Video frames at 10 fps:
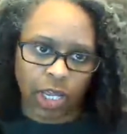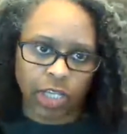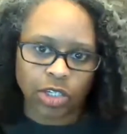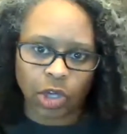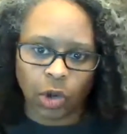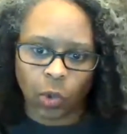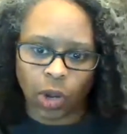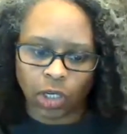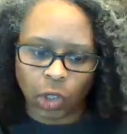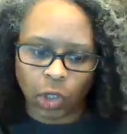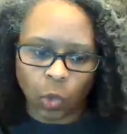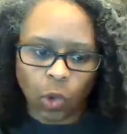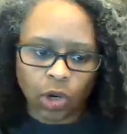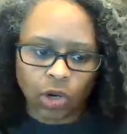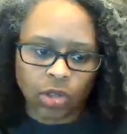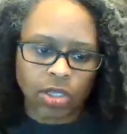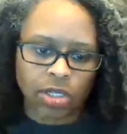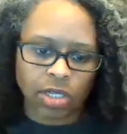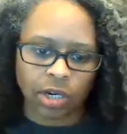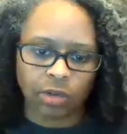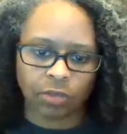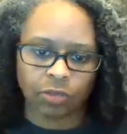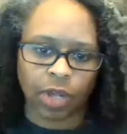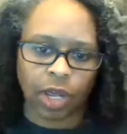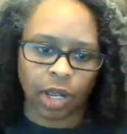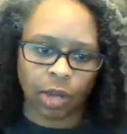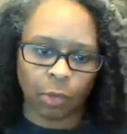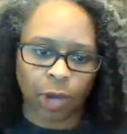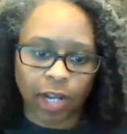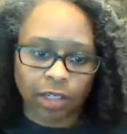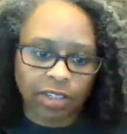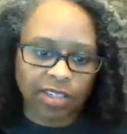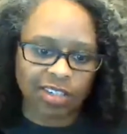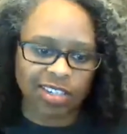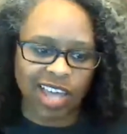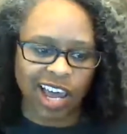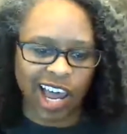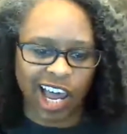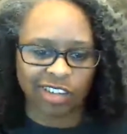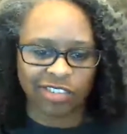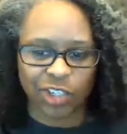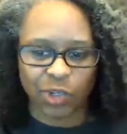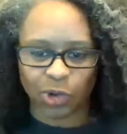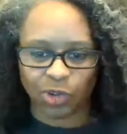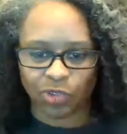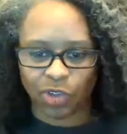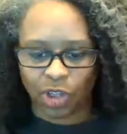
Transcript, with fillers: And so, you know, what are the set of uh, practices that have to sort of